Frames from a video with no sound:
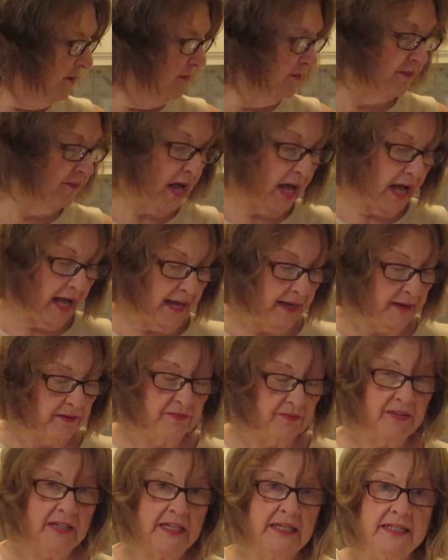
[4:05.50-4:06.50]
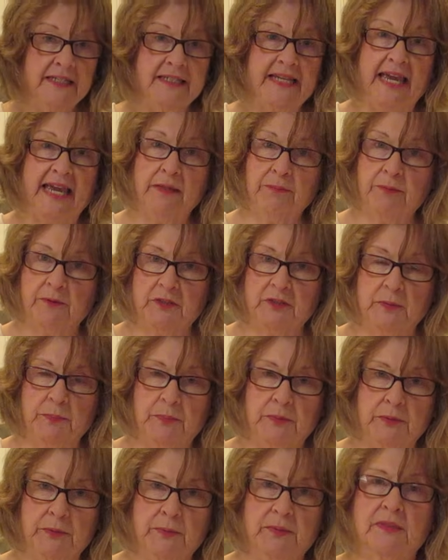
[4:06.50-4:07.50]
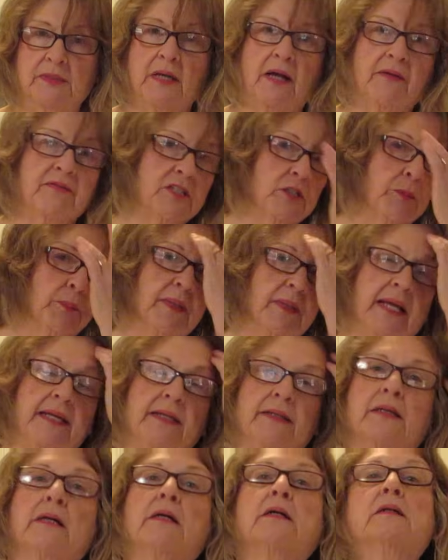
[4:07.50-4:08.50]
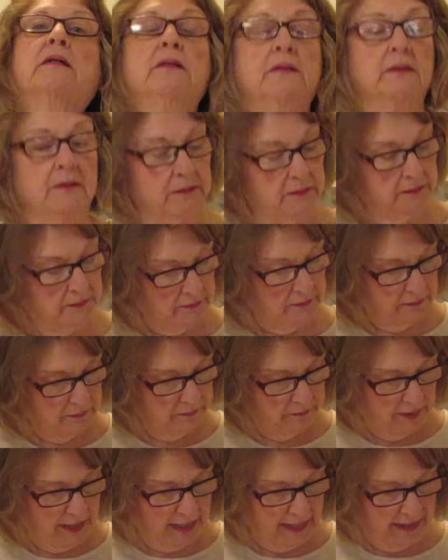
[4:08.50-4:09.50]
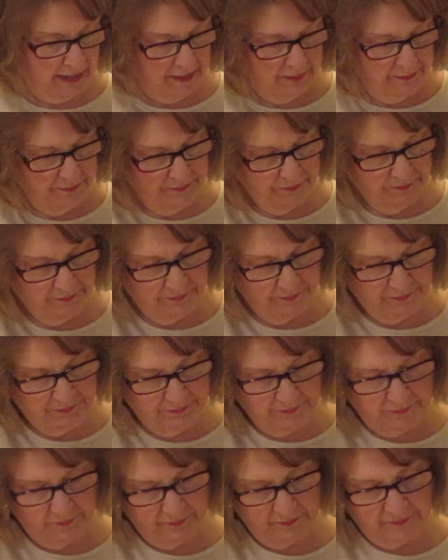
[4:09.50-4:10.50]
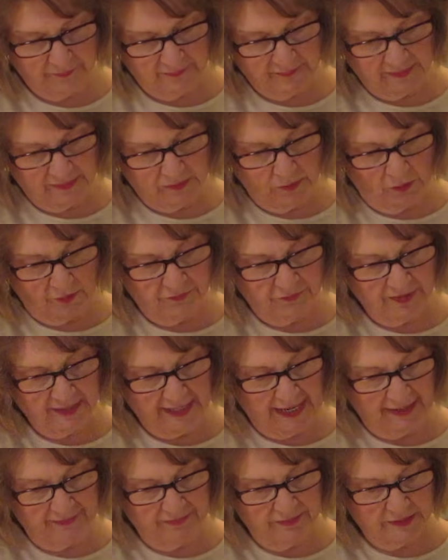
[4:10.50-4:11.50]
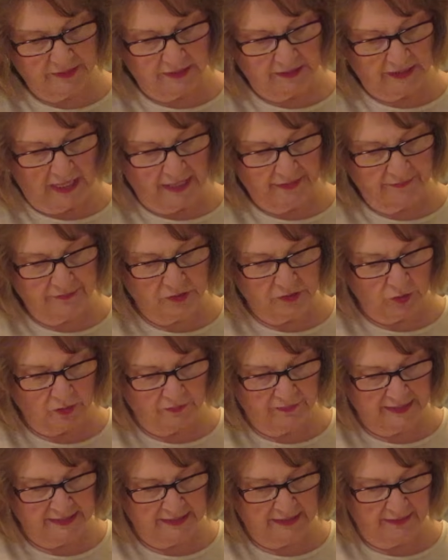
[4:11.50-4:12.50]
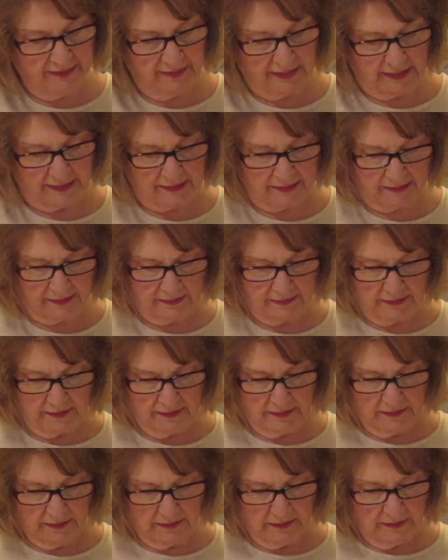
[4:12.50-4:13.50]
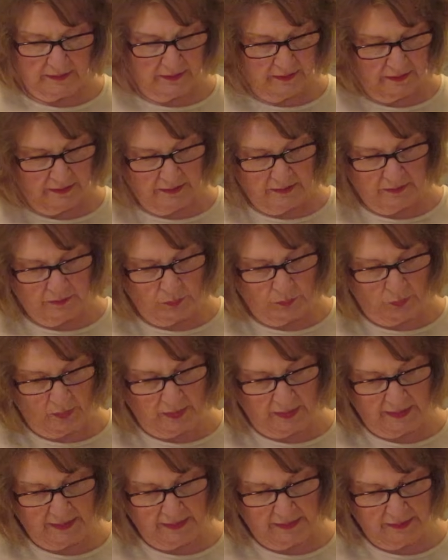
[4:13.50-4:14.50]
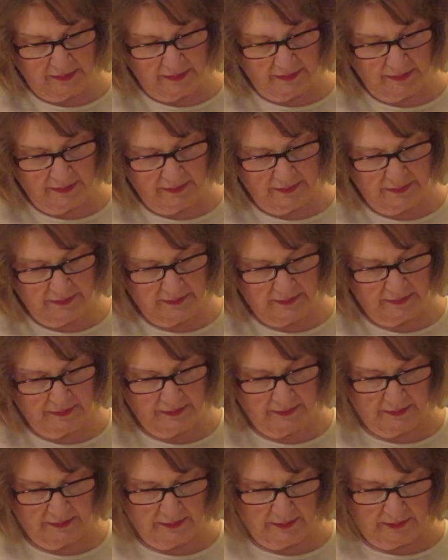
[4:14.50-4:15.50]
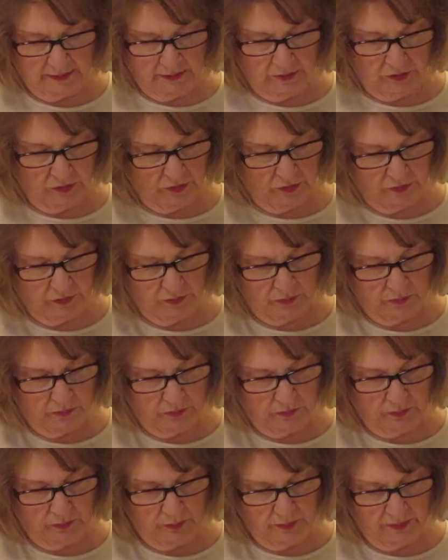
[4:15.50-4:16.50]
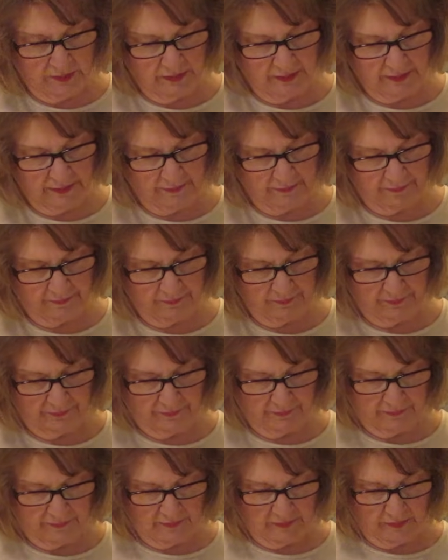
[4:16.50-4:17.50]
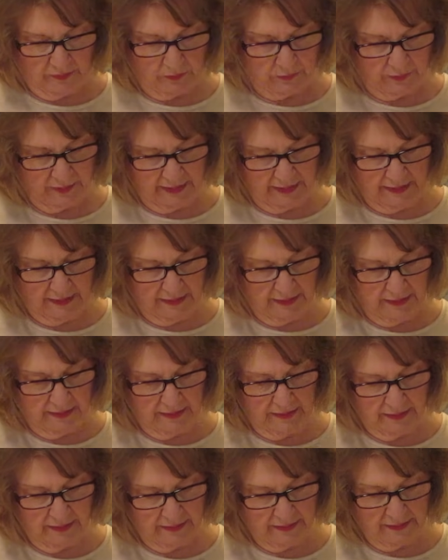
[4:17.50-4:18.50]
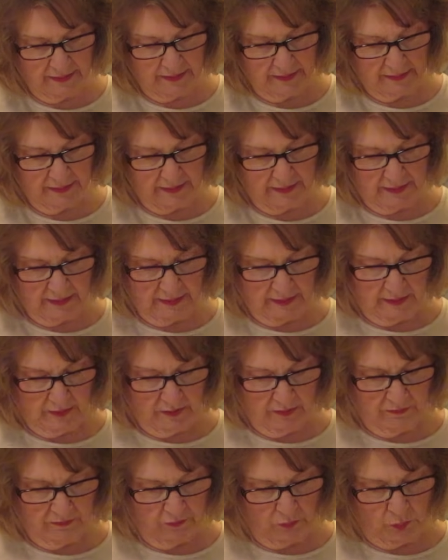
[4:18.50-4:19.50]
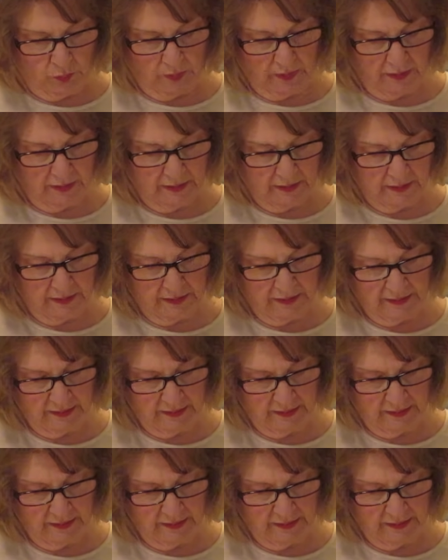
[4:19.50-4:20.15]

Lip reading: 5 tablespoons of Splenda. Okay? Don't forget, there's a lot of servings in this. 1, 2, 3, 4,